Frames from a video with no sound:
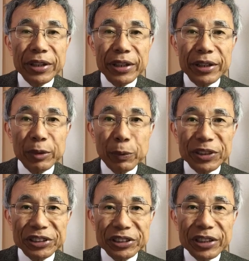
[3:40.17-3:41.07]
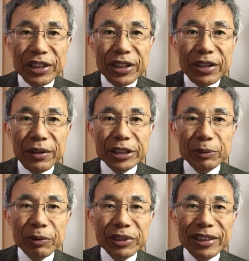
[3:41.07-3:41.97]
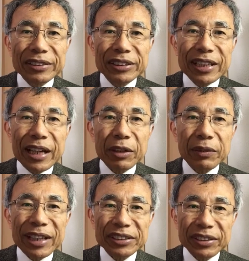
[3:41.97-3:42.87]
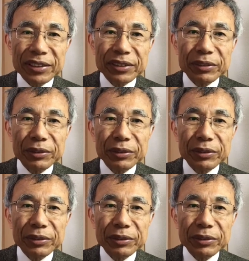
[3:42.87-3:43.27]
in which respondents are clustered